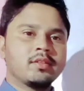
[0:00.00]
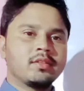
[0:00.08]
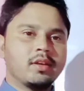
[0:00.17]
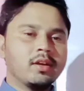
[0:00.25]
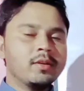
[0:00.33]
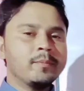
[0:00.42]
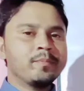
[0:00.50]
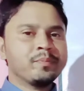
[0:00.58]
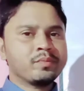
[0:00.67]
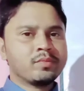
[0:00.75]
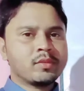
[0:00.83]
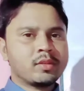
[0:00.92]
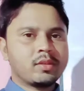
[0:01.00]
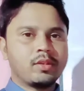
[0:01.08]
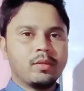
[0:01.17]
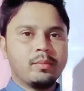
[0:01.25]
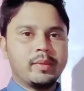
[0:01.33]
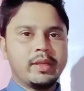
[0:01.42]
the
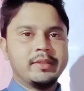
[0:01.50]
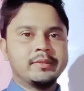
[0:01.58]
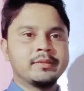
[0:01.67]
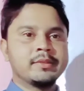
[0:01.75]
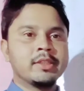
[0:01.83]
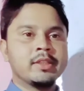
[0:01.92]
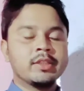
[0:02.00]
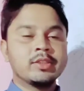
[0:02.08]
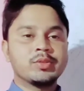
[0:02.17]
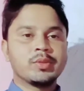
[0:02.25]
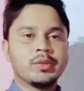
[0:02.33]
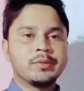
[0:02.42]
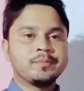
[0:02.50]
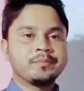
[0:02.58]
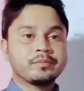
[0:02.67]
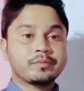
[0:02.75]
government. So